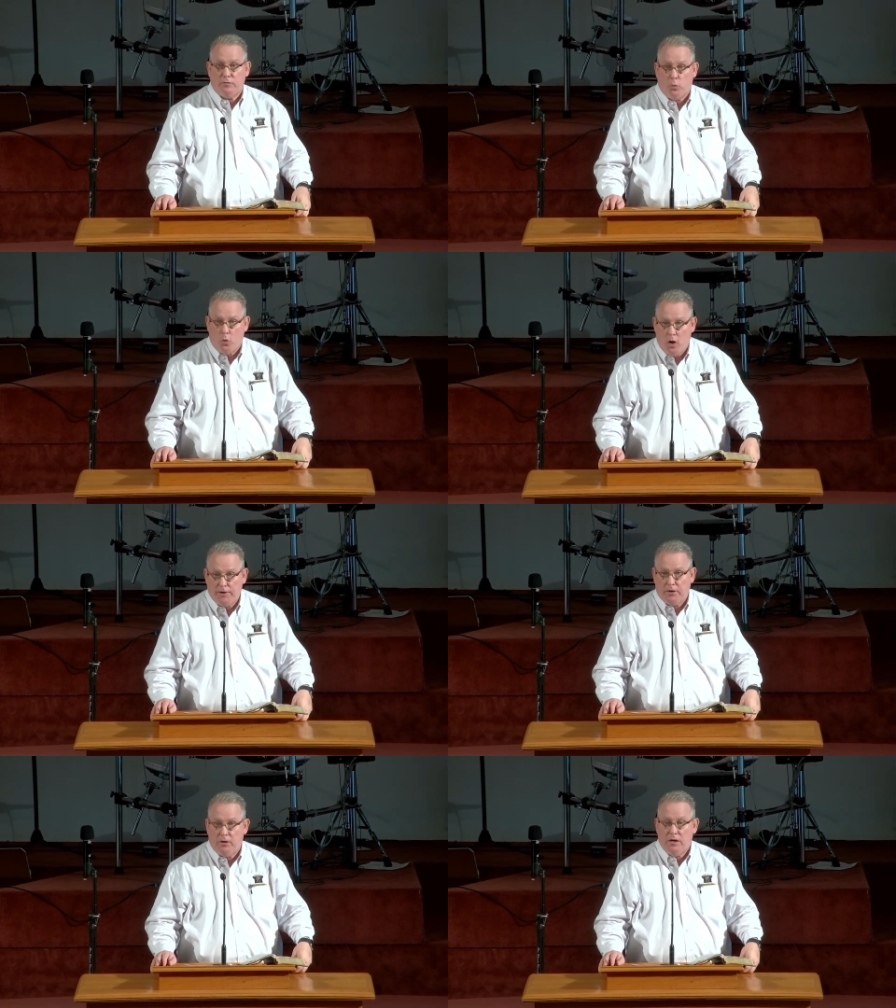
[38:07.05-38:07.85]

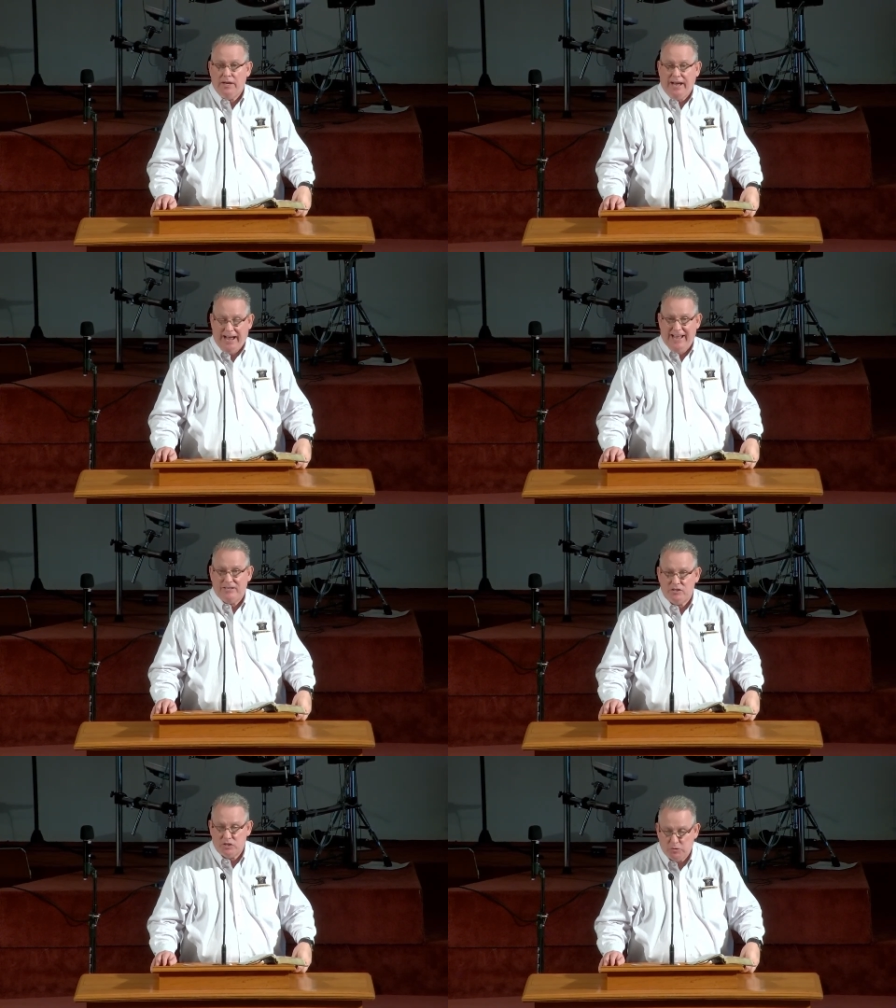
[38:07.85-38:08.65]
water
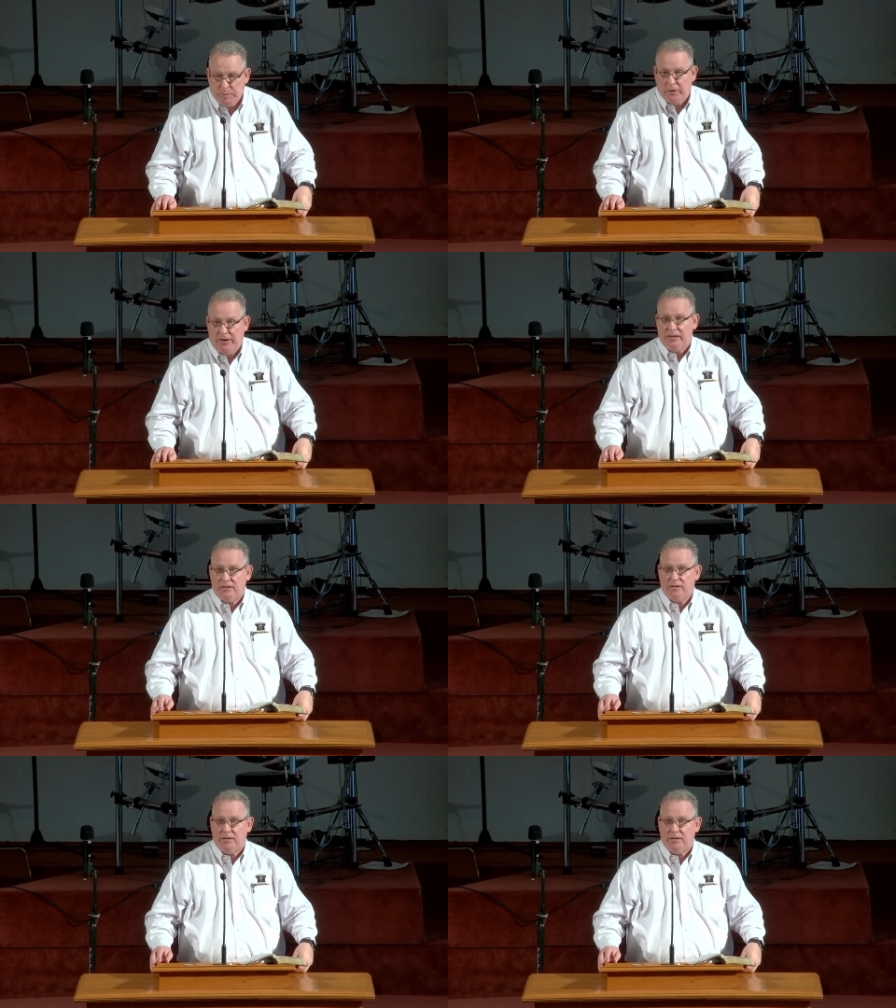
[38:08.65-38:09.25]
and spirit.